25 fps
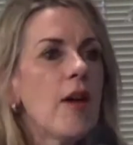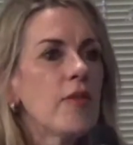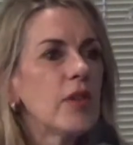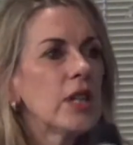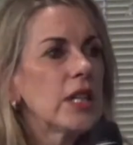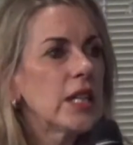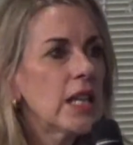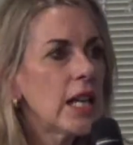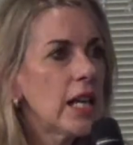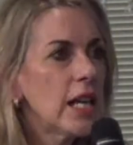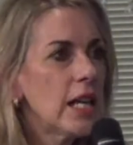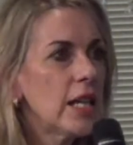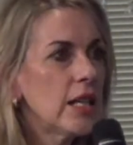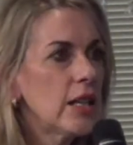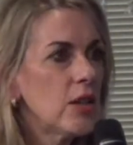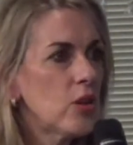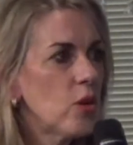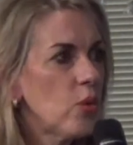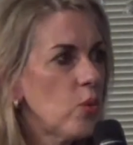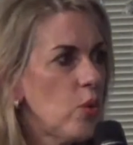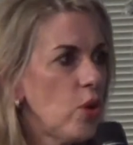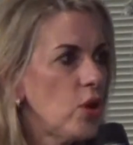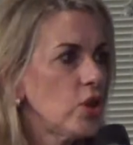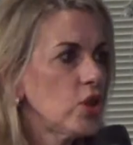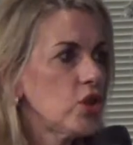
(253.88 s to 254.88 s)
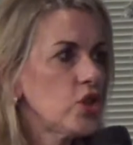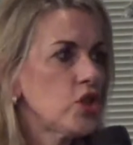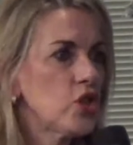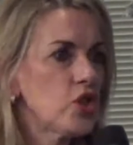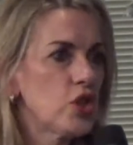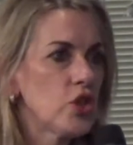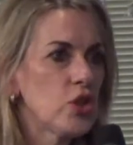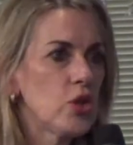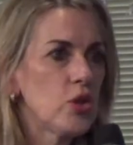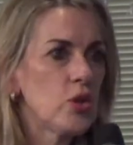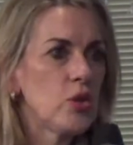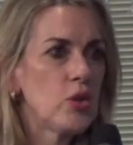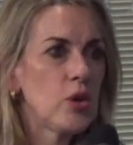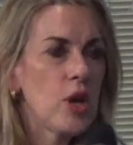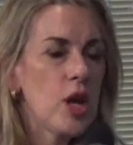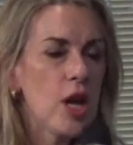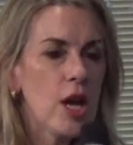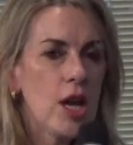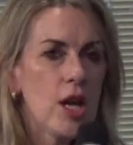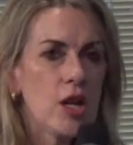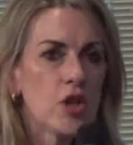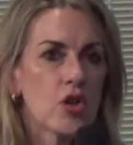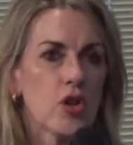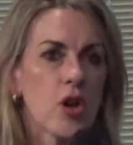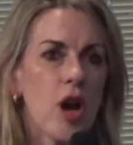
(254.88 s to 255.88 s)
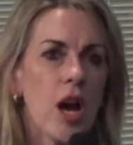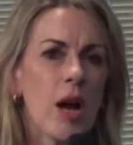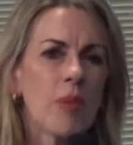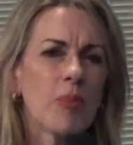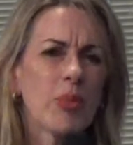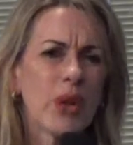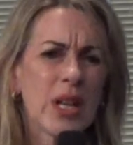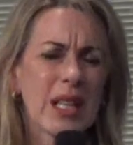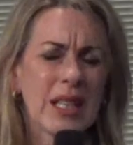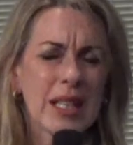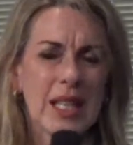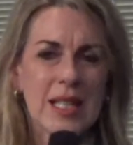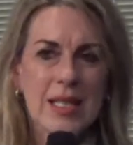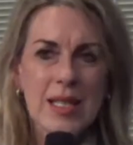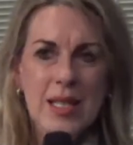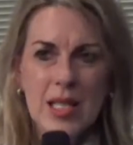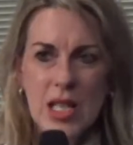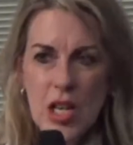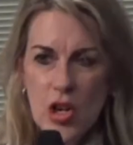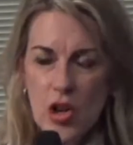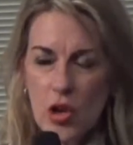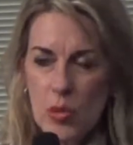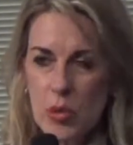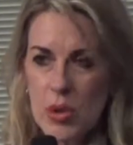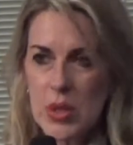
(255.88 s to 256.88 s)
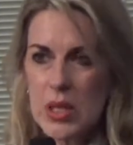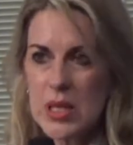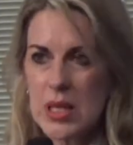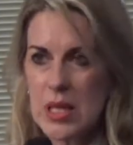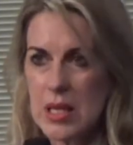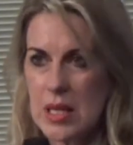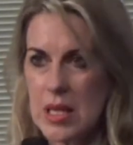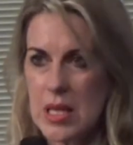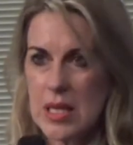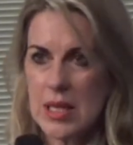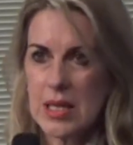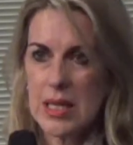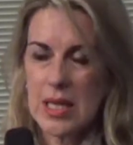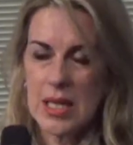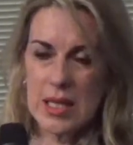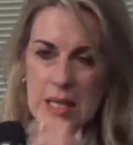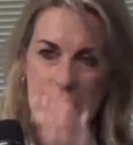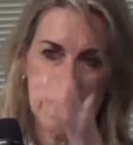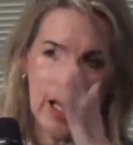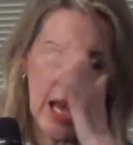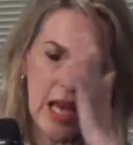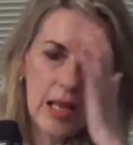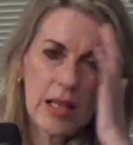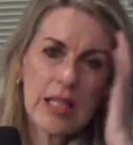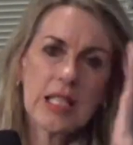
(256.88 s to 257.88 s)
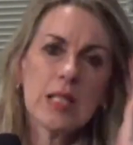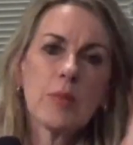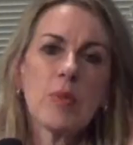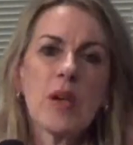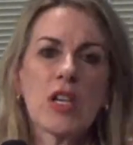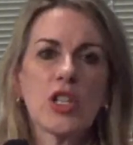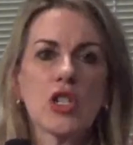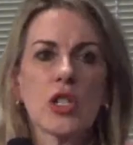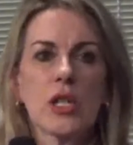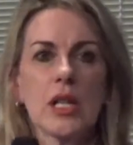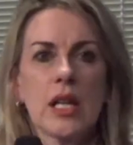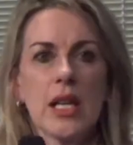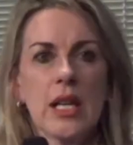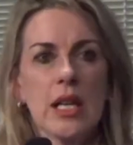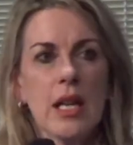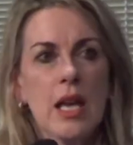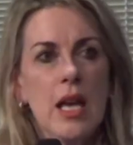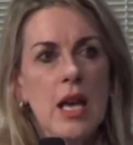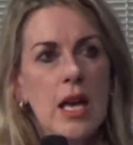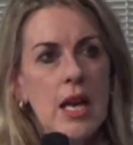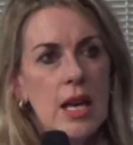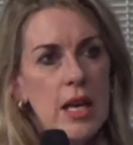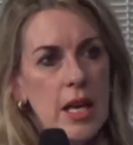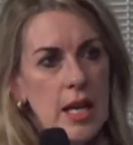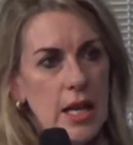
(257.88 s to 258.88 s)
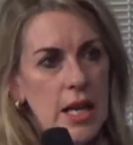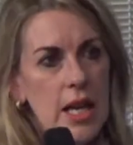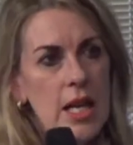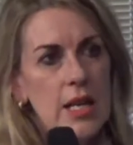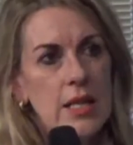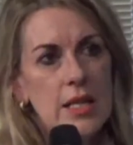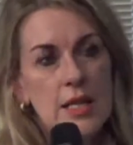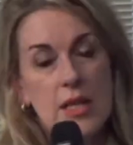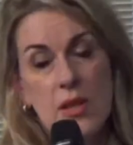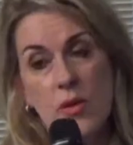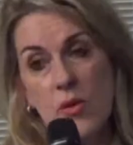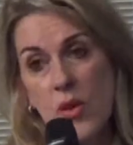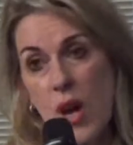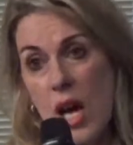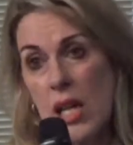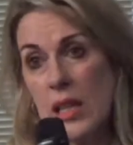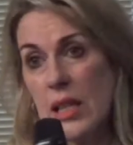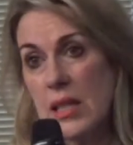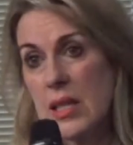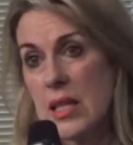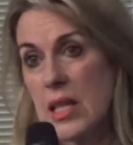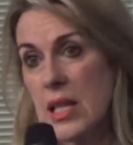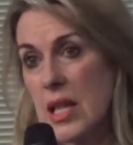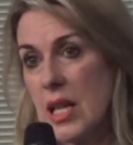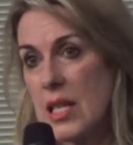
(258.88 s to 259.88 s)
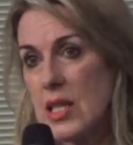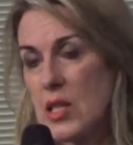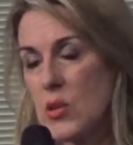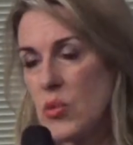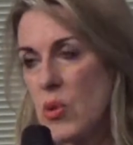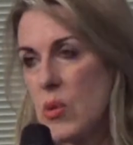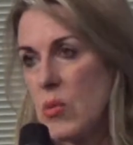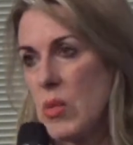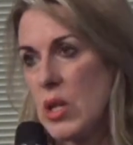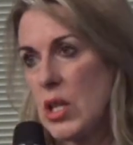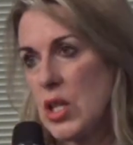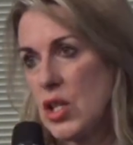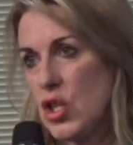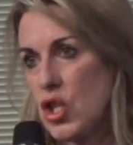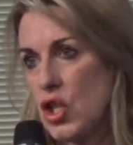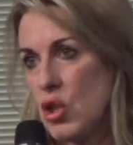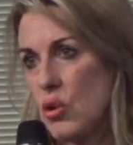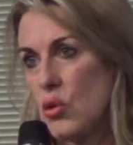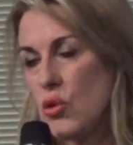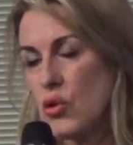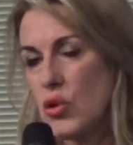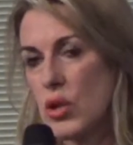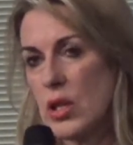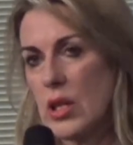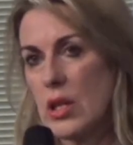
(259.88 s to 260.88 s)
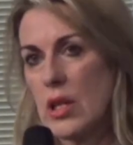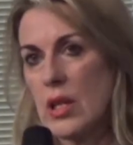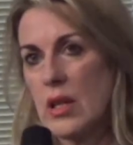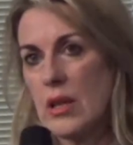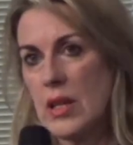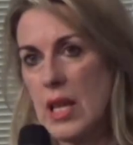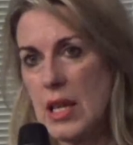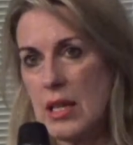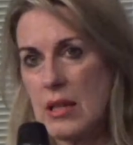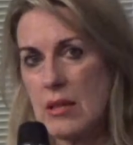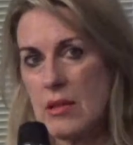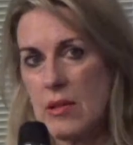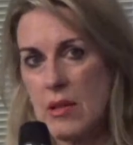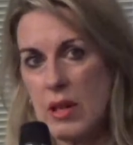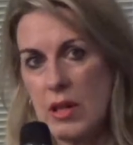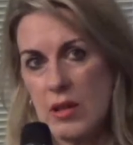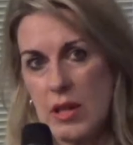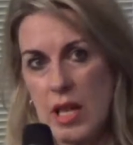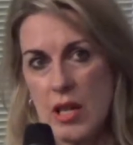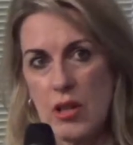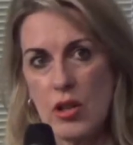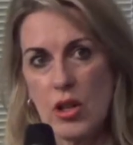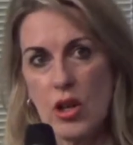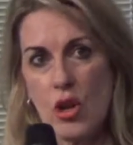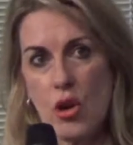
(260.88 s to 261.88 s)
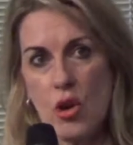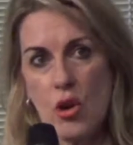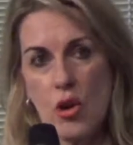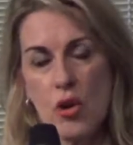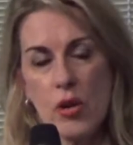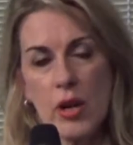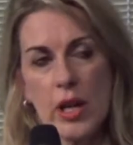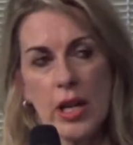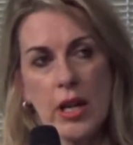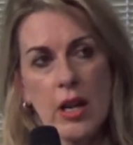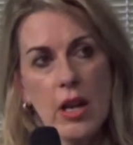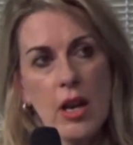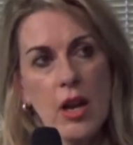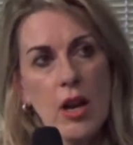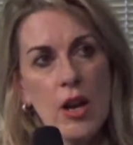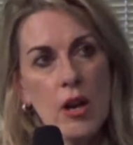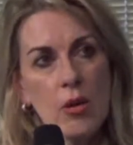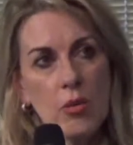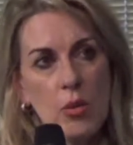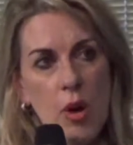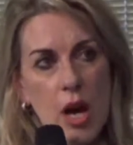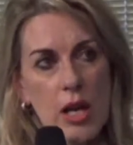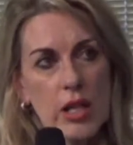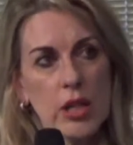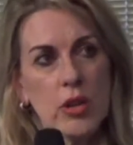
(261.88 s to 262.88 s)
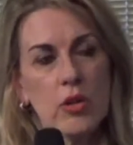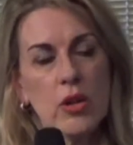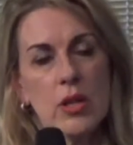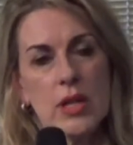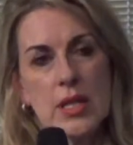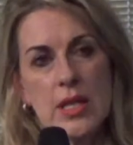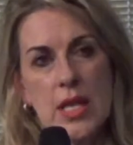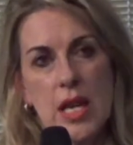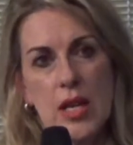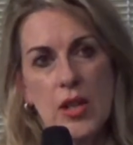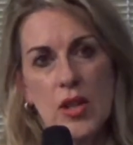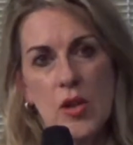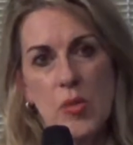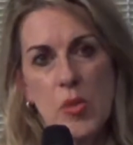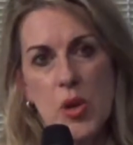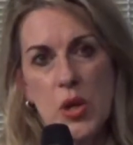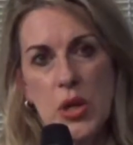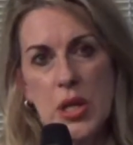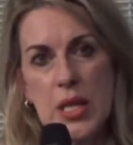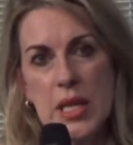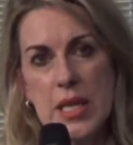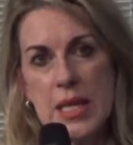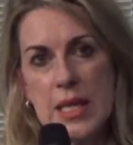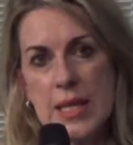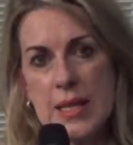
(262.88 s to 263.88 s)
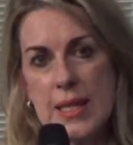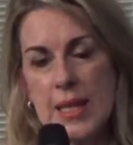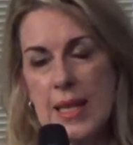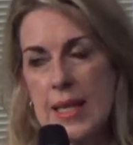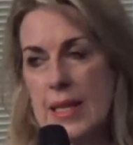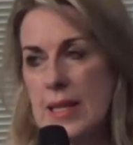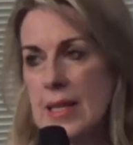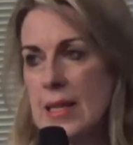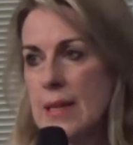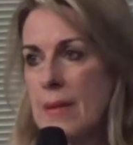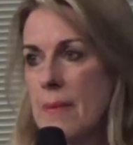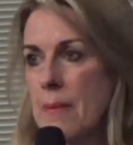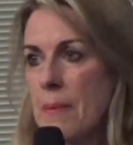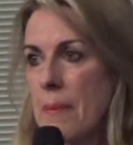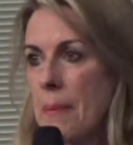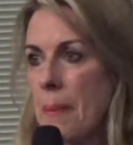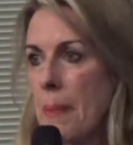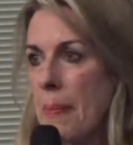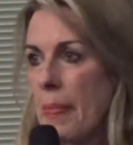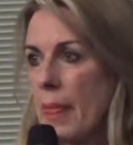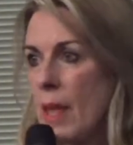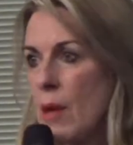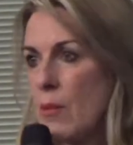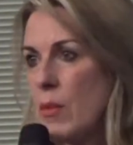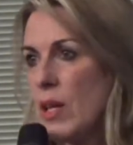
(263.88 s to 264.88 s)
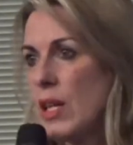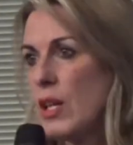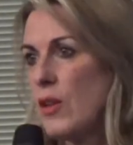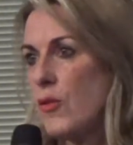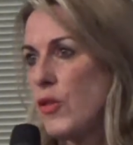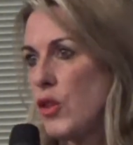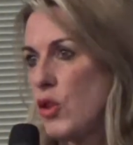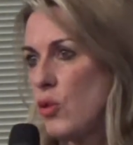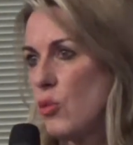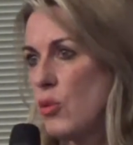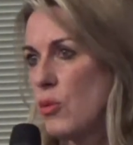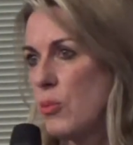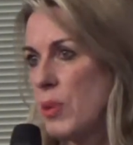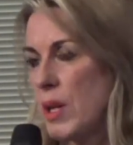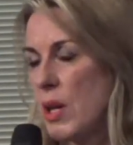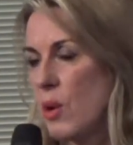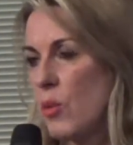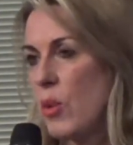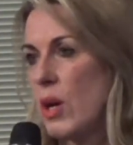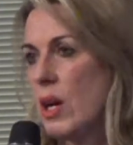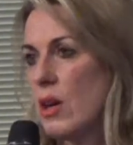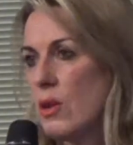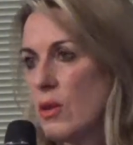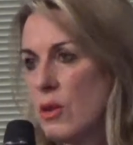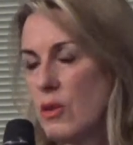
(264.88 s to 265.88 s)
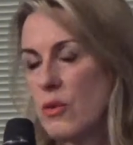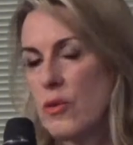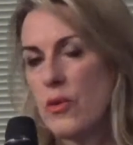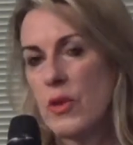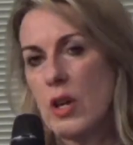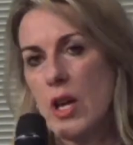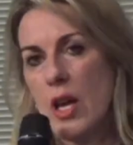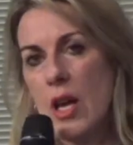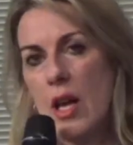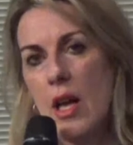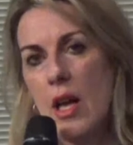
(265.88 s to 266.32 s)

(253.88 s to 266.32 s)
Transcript: a need and a want to try and bring these terrible statistics down, especially against the violence against women and children that are occurring right across our communities. And many of you will be aware of